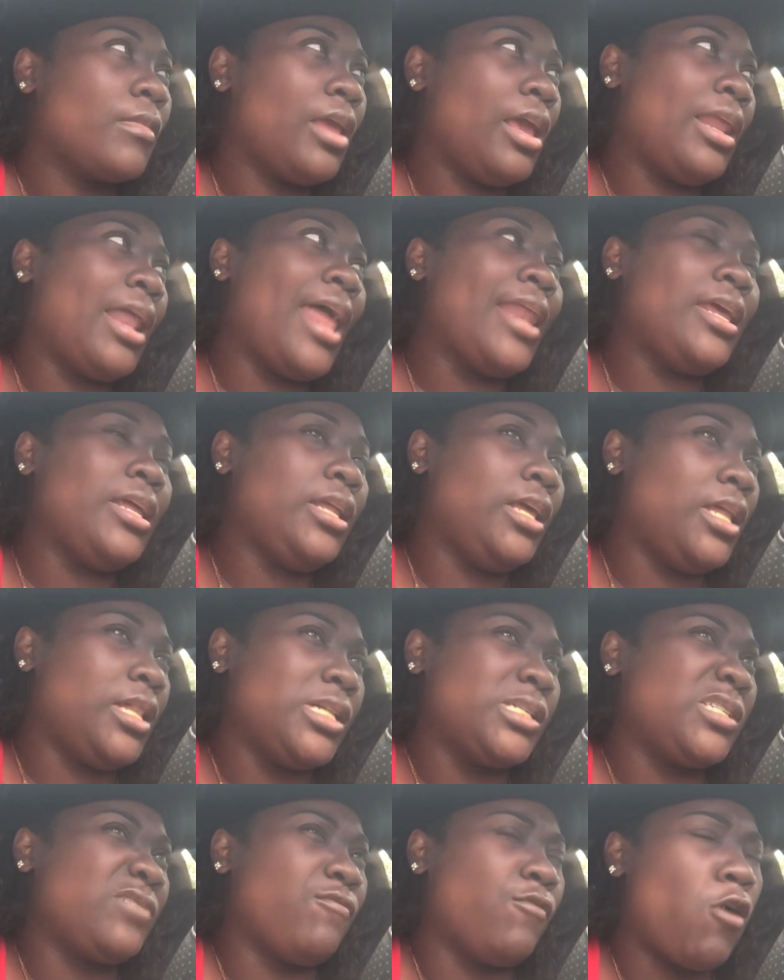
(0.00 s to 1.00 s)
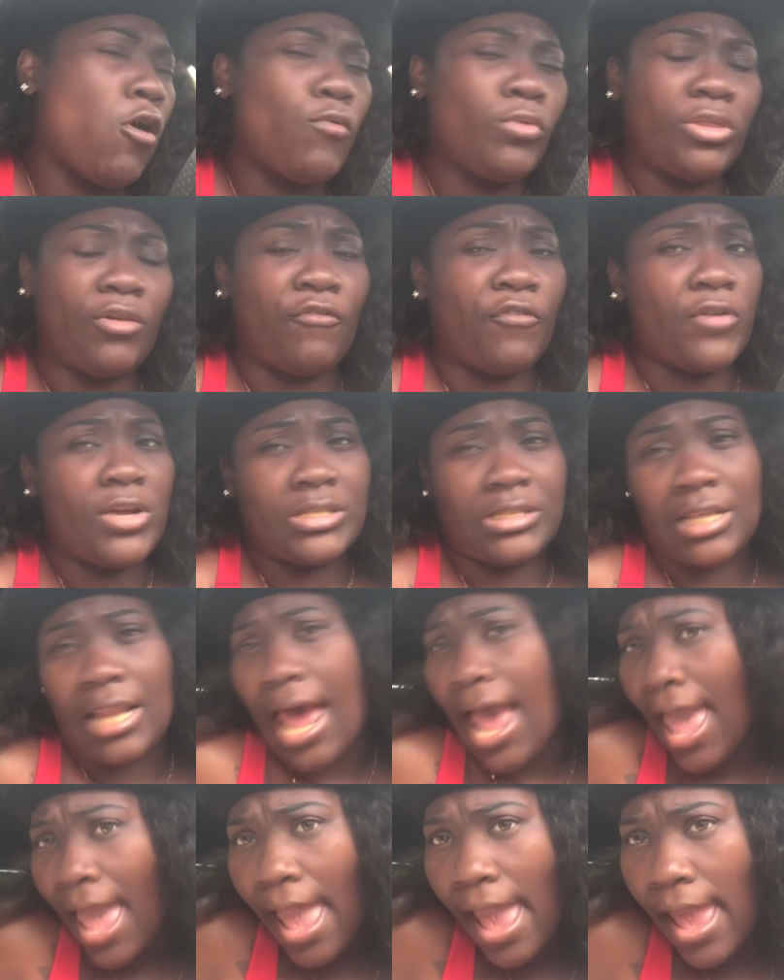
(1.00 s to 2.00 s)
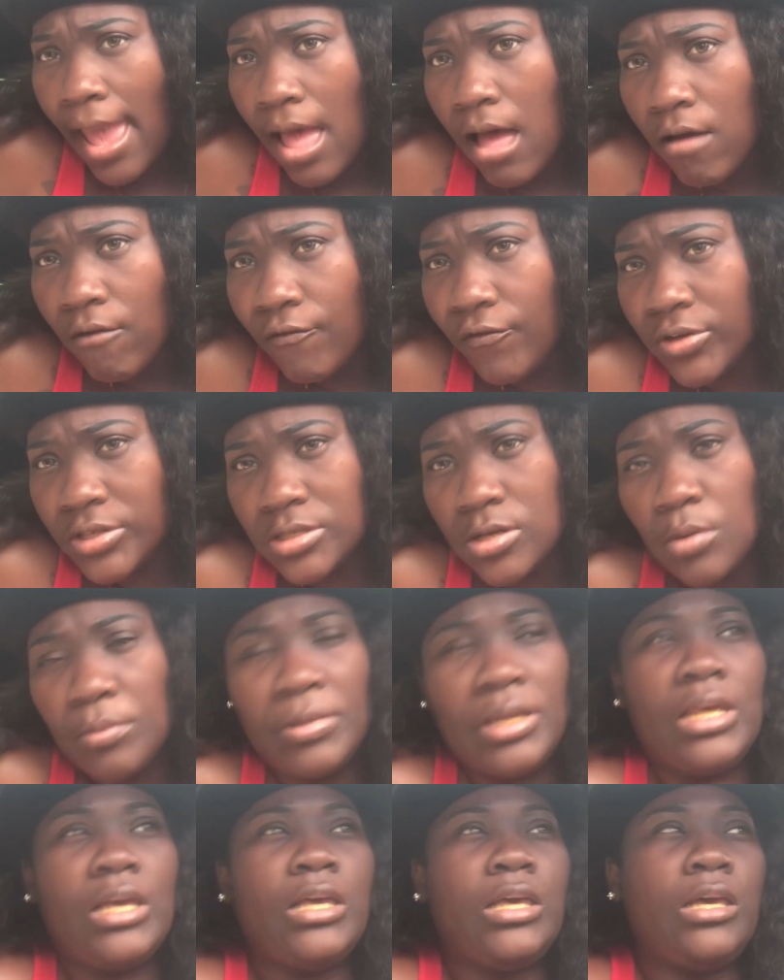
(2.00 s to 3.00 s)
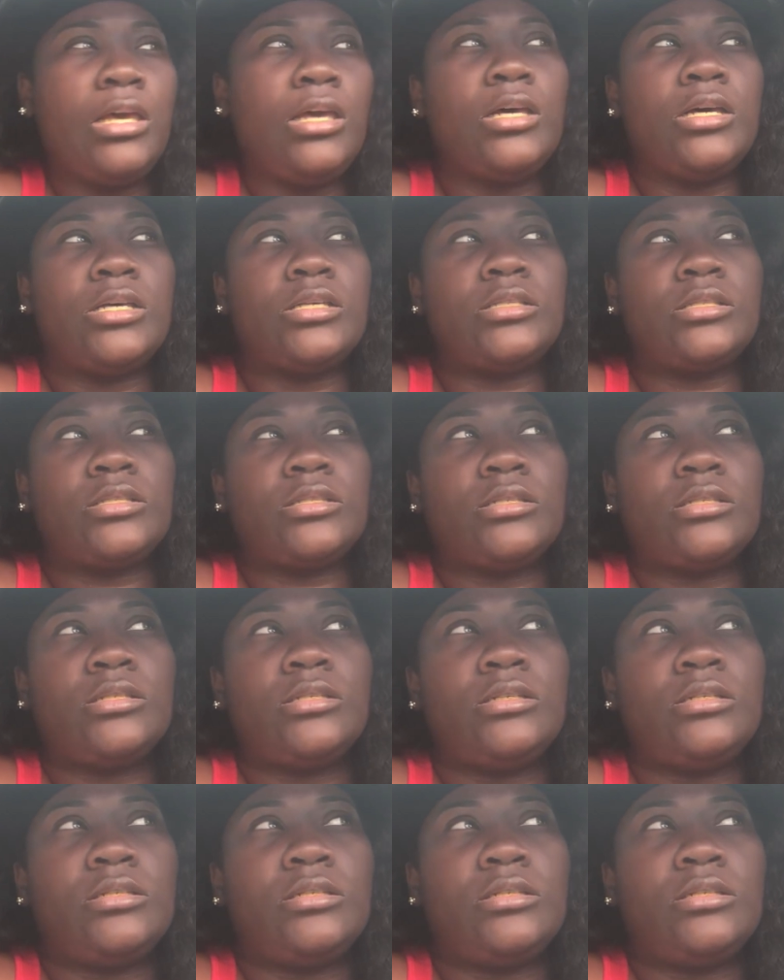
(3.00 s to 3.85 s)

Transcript: I didn't get this far with the friends that I have for so many years